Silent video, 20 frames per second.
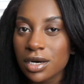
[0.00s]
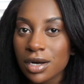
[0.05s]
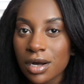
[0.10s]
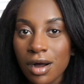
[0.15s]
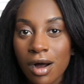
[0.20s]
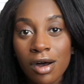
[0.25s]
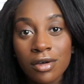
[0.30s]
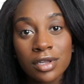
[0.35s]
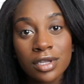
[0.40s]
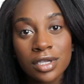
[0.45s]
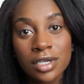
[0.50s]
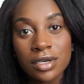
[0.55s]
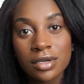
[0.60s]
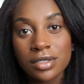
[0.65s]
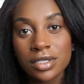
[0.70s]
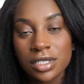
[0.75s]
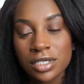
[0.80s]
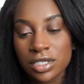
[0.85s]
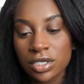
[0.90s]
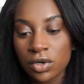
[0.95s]
called the Legal
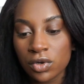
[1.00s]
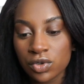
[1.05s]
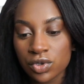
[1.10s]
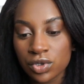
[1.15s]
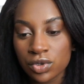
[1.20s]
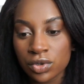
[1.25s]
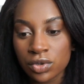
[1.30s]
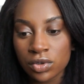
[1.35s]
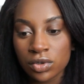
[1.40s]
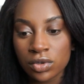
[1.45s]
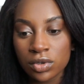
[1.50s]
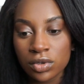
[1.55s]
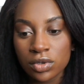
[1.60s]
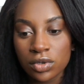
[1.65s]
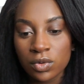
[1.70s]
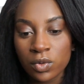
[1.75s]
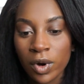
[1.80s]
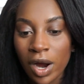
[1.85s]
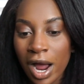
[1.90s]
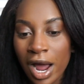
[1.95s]
Tea Social,
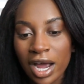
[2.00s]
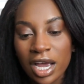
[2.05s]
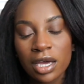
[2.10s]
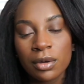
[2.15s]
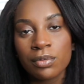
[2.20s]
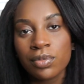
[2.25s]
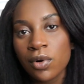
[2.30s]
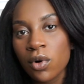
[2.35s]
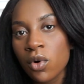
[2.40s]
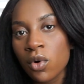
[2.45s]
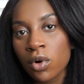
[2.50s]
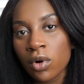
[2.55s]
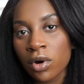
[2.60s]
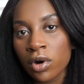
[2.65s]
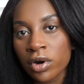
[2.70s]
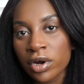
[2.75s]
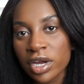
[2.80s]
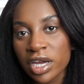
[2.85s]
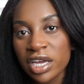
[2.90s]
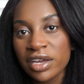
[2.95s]
where I can
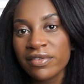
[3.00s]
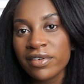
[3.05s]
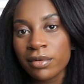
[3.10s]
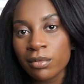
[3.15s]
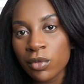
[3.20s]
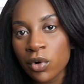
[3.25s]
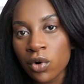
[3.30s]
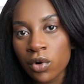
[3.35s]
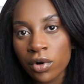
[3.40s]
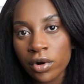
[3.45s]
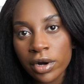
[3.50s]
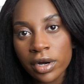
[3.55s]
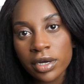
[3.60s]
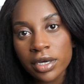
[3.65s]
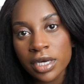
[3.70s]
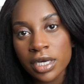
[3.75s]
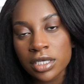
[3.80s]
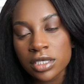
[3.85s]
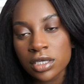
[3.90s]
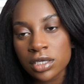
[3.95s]
pour even more
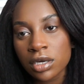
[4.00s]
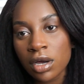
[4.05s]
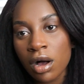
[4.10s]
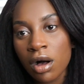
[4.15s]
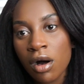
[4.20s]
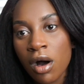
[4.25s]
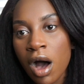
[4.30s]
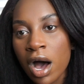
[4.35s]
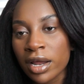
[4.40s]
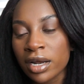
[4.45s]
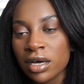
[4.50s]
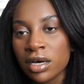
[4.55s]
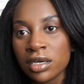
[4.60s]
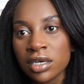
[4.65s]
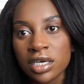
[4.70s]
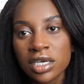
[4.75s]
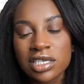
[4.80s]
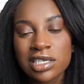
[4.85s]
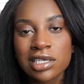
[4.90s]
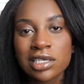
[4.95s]
into y'all on an
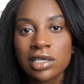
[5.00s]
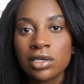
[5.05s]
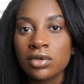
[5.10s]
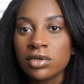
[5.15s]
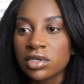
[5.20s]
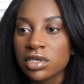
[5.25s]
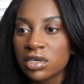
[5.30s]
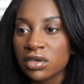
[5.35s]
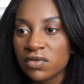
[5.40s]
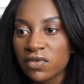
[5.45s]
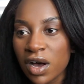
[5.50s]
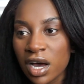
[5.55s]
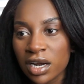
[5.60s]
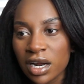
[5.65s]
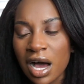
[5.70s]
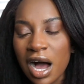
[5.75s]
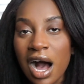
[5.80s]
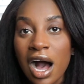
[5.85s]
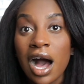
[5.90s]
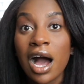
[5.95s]
exclusive, on a
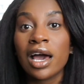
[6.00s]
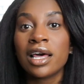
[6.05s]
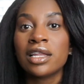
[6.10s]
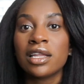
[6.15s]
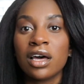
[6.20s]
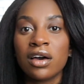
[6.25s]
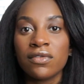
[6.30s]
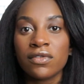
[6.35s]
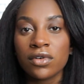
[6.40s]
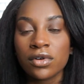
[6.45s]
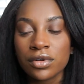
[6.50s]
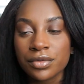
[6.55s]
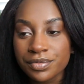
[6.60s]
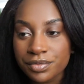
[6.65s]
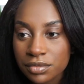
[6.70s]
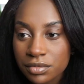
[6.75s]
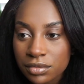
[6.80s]
high level.